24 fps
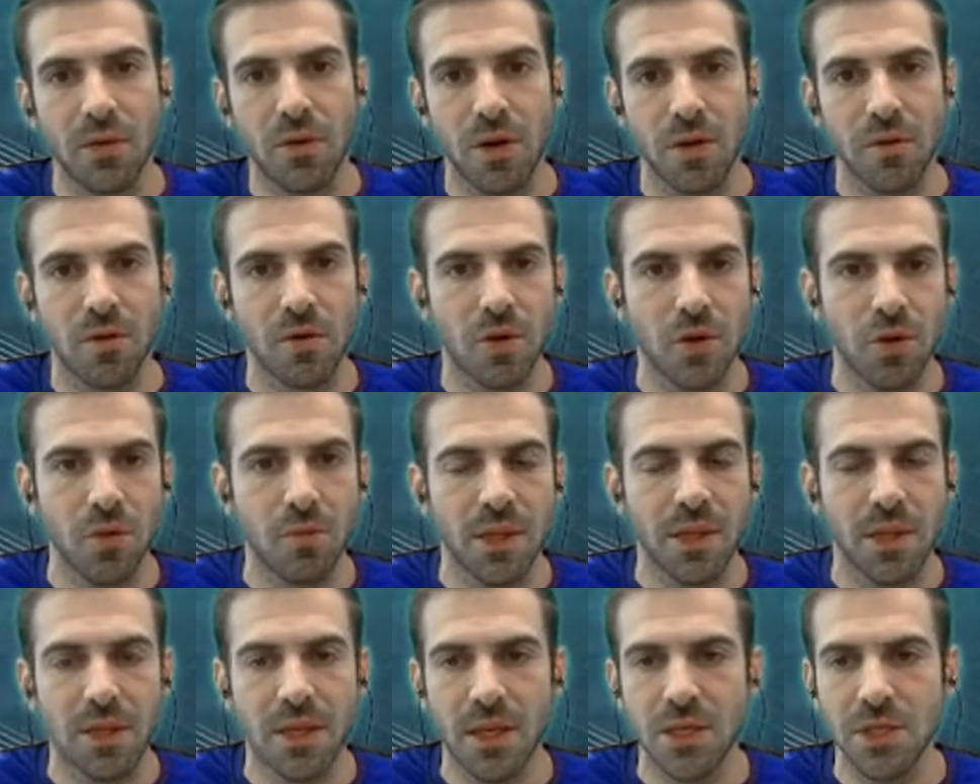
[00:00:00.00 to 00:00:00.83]
to our
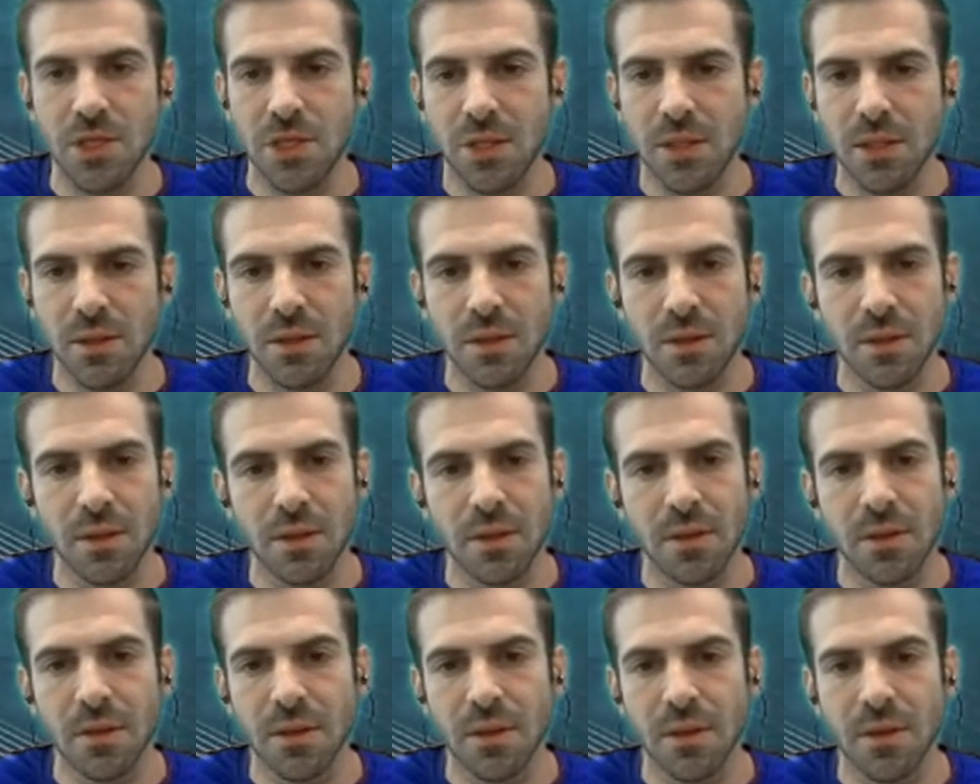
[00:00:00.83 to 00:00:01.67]
documentation.
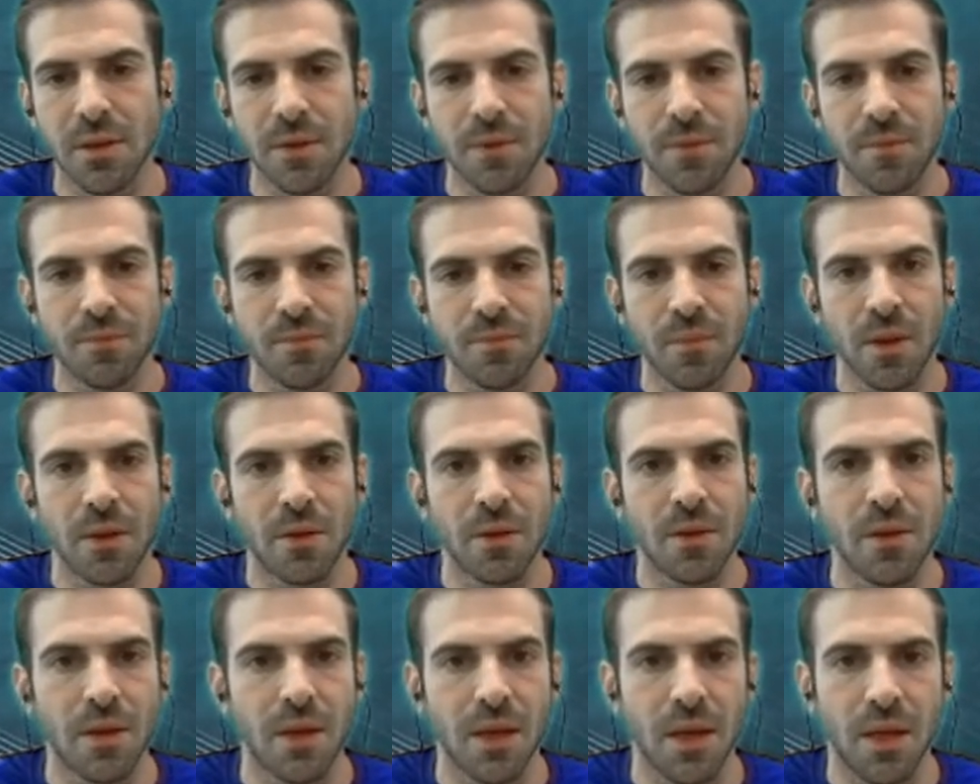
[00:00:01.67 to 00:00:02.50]

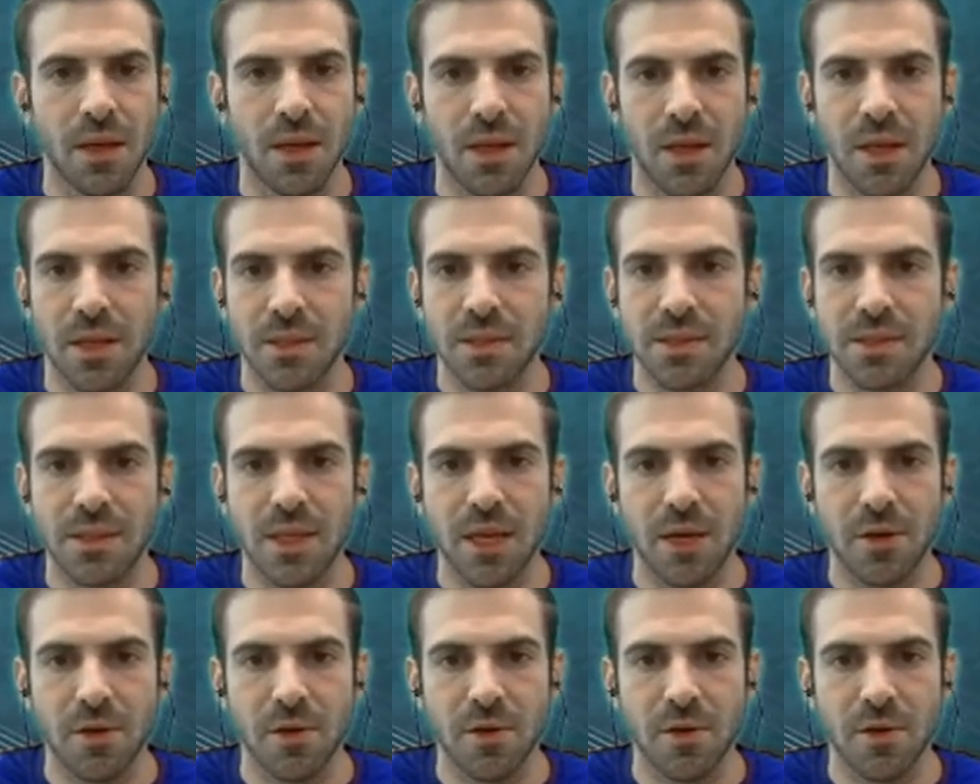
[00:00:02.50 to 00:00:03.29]
And inside our